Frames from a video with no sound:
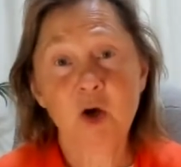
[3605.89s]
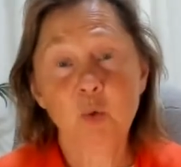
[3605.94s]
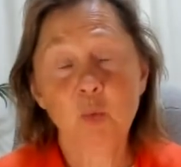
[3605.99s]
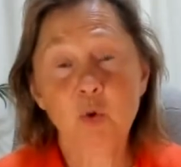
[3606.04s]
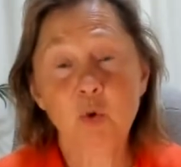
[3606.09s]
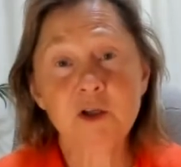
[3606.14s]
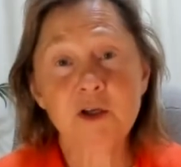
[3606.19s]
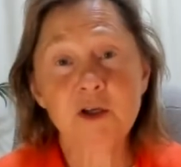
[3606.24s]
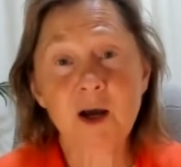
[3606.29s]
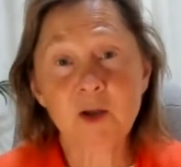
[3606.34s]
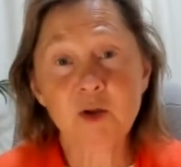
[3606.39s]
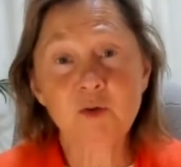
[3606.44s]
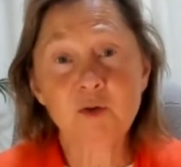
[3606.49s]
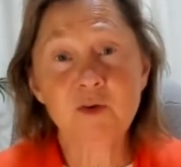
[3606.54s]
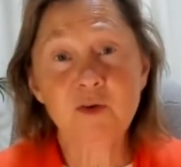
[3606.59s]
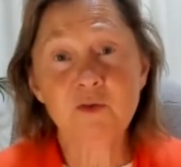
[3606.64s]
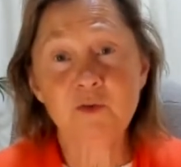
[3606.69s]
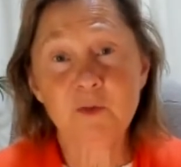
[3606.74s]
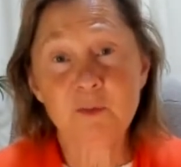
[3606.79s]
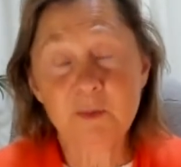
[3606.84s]
What kind of
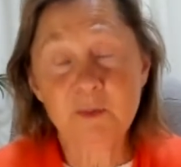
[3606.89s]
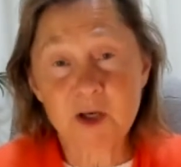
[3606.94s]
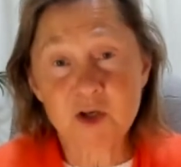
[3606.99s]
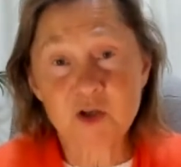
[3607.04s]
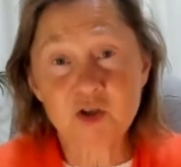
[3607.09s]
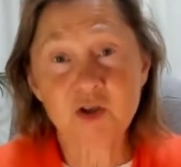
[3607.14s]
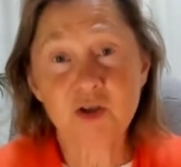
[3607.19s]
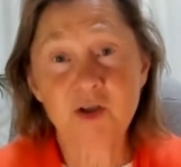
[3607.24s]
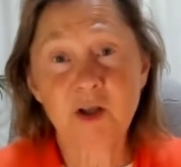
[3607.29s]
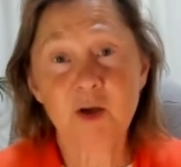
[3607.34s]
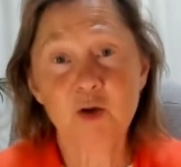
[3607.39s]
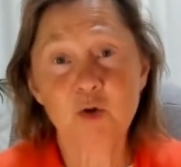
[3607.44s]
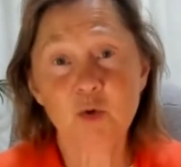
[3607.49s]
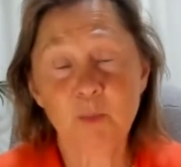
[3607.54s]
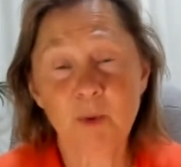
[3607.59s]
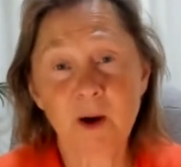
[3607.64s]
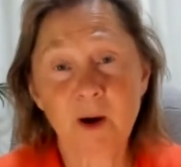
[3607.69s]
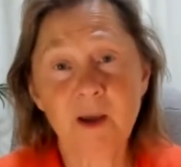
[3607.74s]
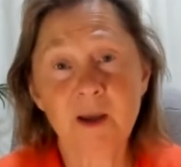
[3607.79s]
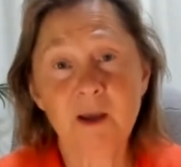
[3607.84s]
information are you
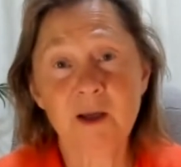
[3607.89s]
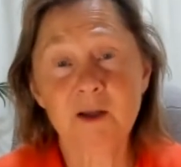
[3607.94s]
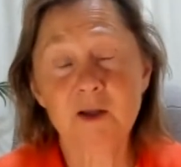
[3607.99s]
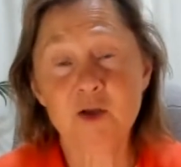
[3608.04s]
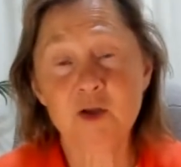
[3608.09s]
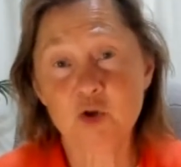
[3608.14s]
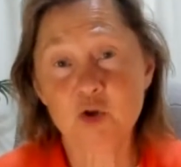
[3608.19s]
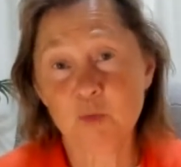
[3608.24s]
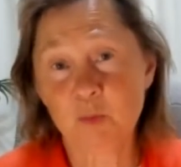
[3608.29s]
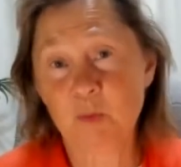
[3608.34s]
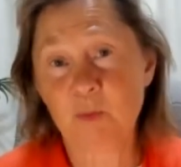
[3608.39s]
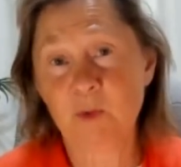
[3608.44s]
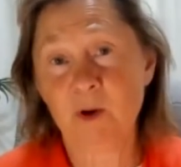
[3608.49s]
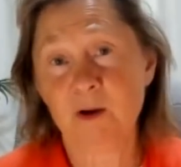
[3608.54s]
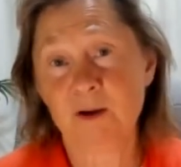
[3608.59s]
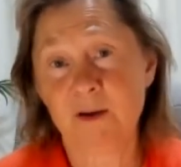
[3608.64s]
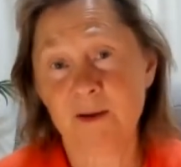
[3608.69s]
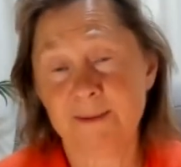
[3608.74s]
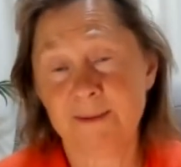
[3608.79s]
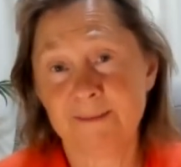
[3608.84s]
buying in the
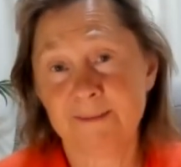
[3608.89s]
supermarket?